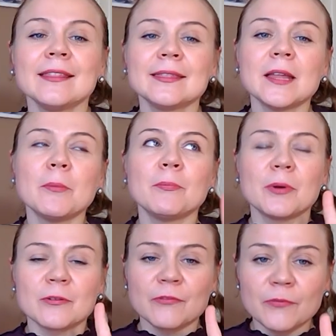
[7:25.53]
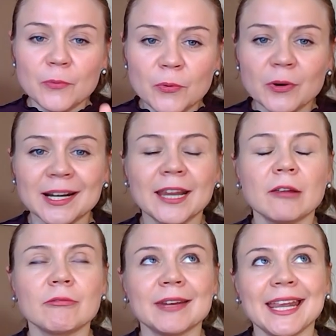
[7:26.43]
And number four,
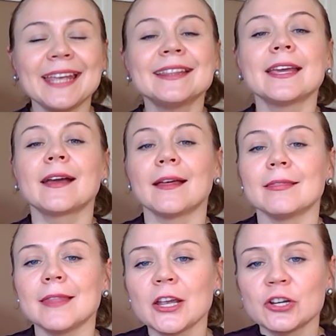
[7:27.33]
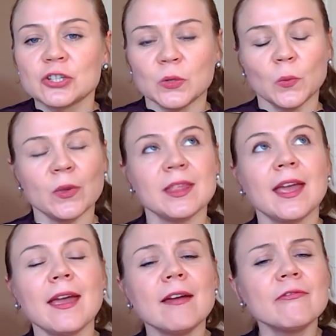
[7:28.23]
create a connection
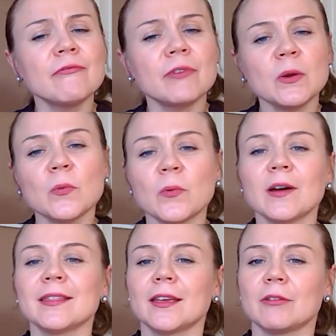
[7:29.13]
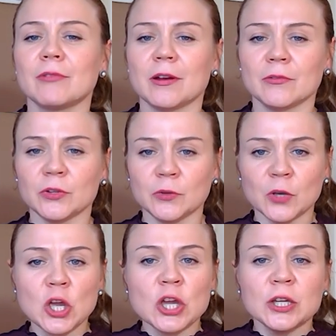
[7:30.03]
with everyone around
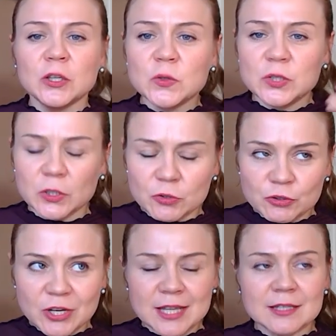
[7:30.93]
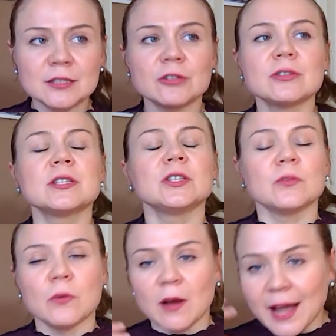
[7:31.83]
you. Use your
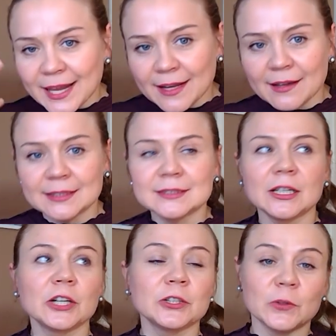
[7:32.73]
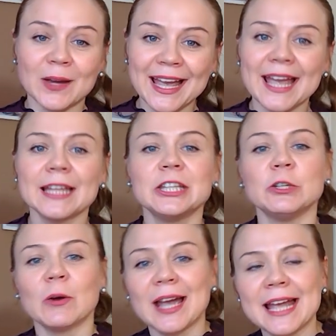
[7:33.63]
gestures, your eye contact, your head,
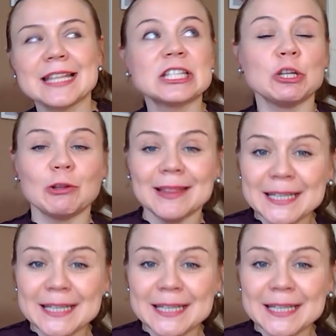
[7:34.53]
your hands, your